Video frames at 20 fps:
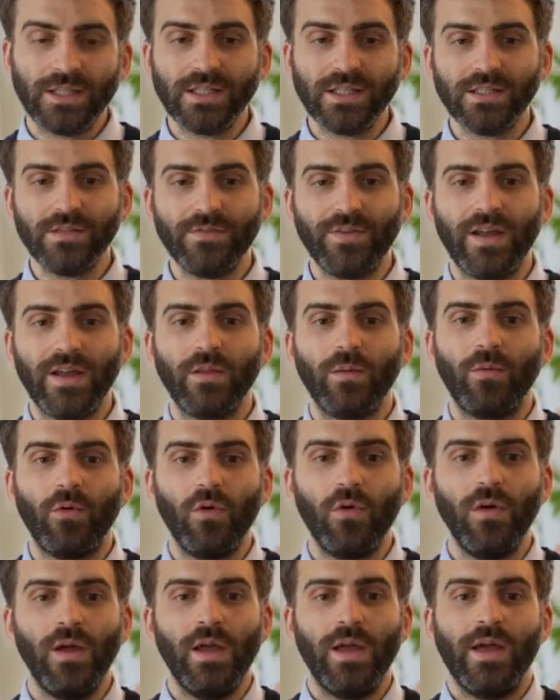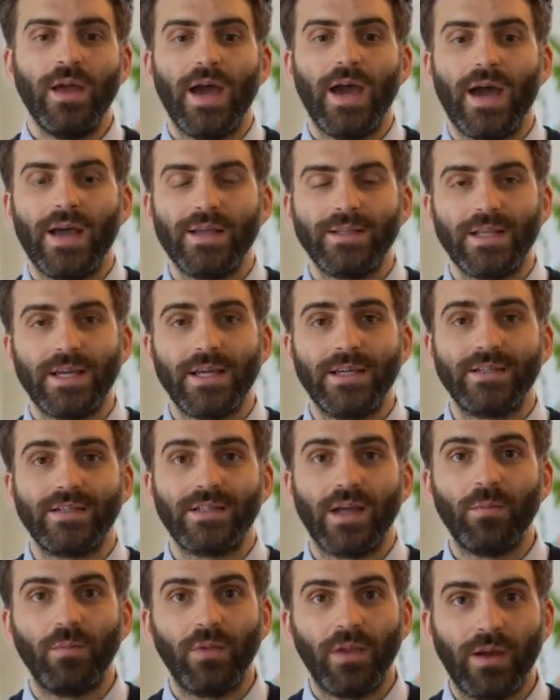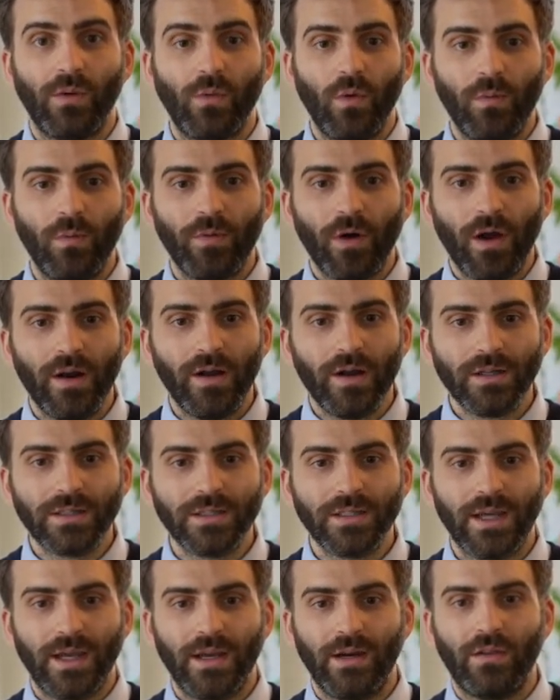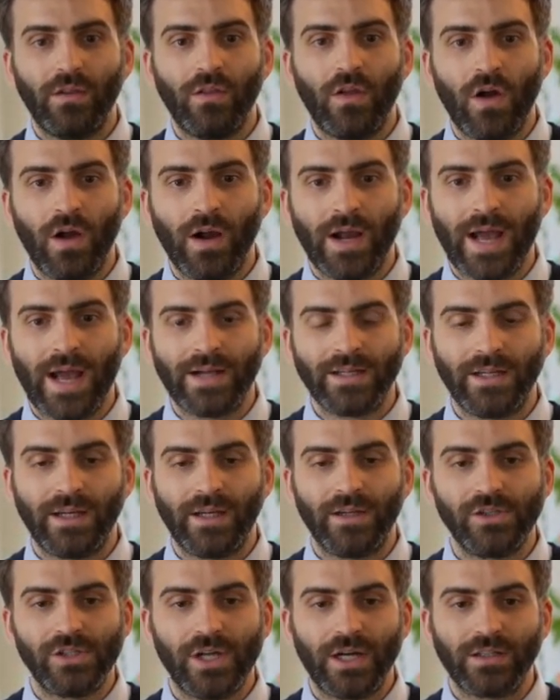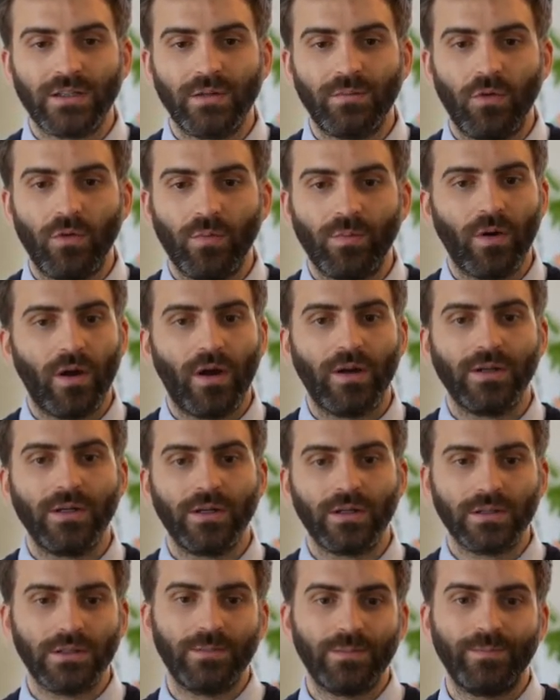is available as a sublingual product and a long-acting injectable product.